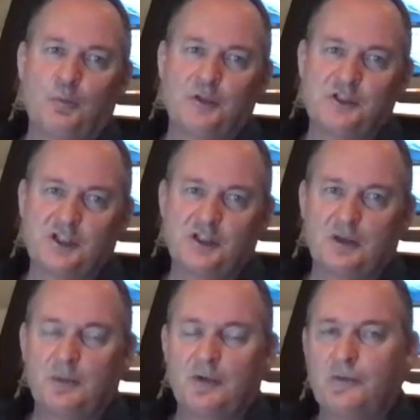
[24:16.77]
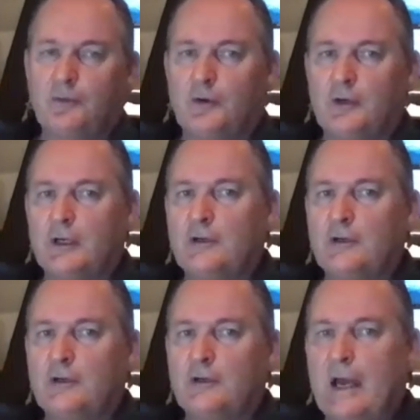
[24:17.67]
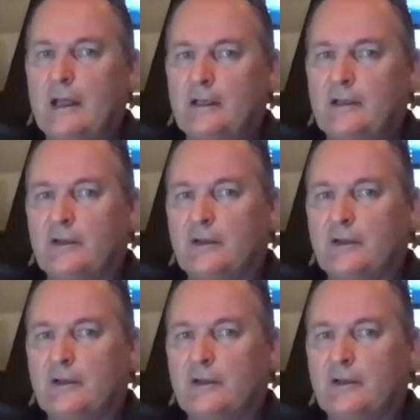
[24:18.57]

position before Corona hit.